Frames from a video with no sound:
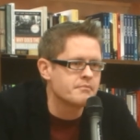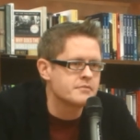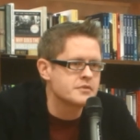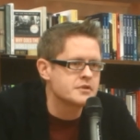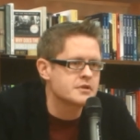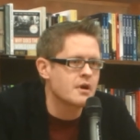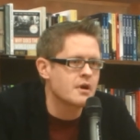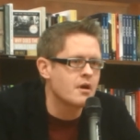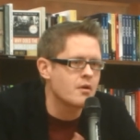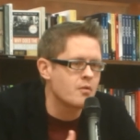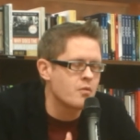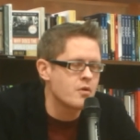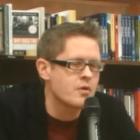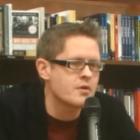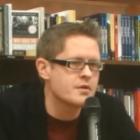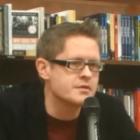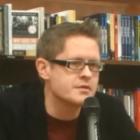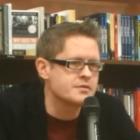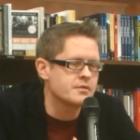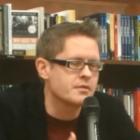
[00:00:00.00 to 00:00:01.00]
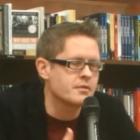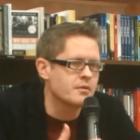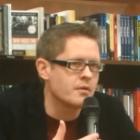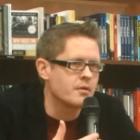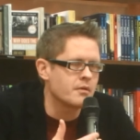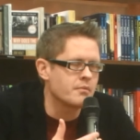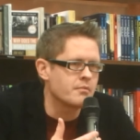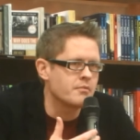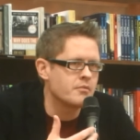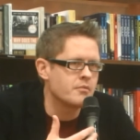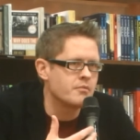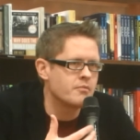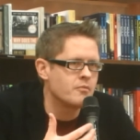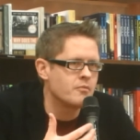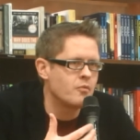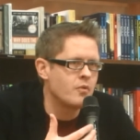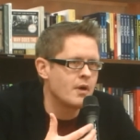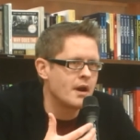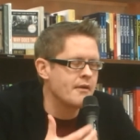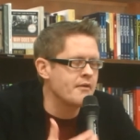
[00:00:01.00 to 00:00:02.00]
Star Wars or, or
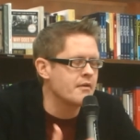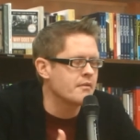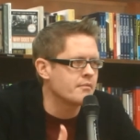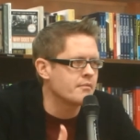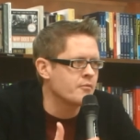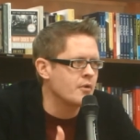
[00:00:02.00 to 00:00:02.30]
whatever